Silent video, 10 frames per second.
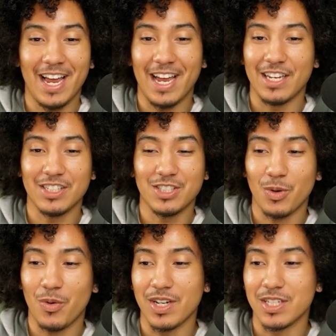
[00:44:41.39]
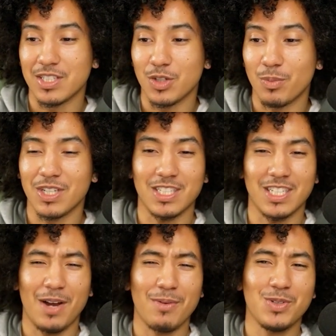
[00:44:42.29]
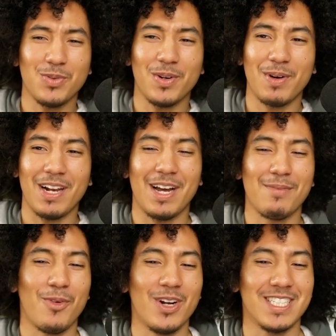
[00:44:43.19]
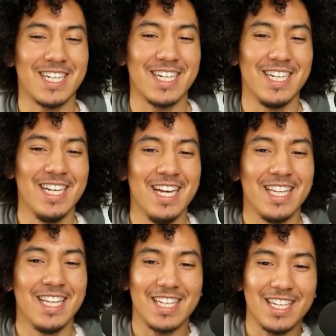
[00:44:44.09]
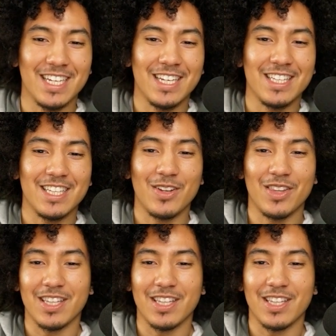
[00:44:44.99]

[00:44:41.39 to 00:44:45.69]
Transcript: Uh, your story is super touching. I wish you would have probably got more into the the you know the,